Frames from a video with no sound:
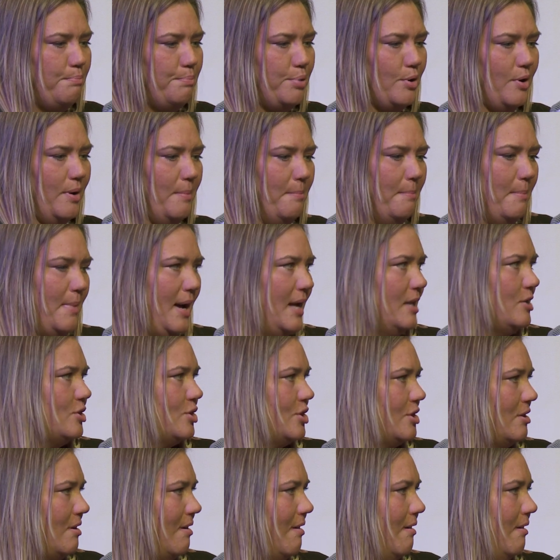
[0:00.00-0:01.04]
put
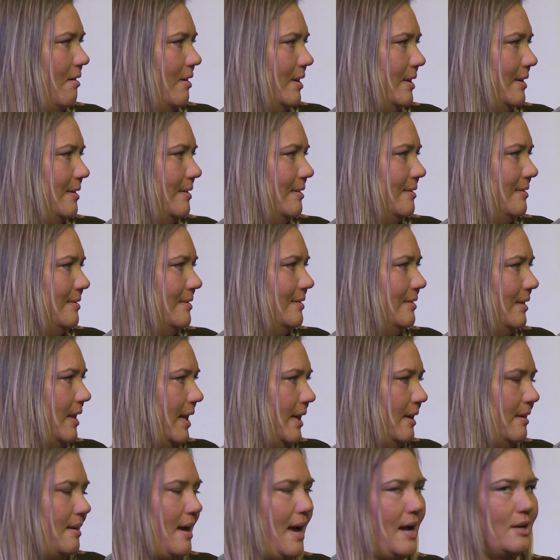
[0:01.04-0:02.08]
Much on, like